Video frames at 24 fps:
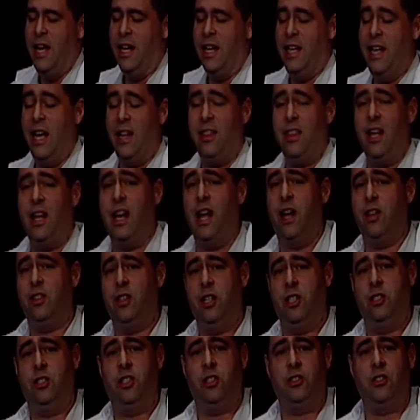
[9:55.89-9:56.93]
get that out
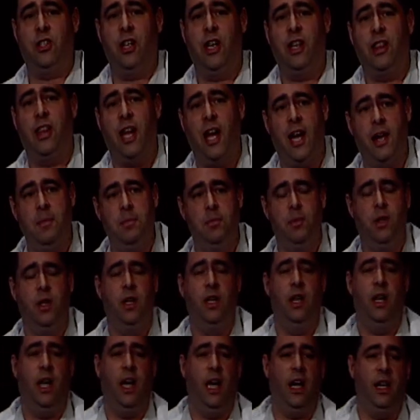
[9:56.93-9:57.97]
there just like that,
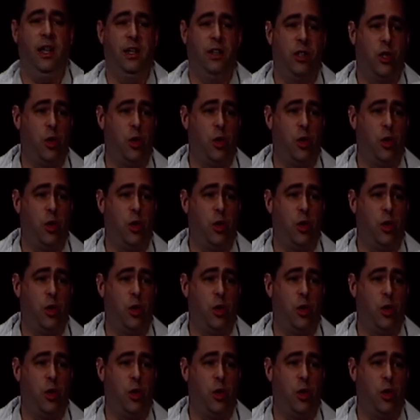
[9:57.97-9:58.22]
and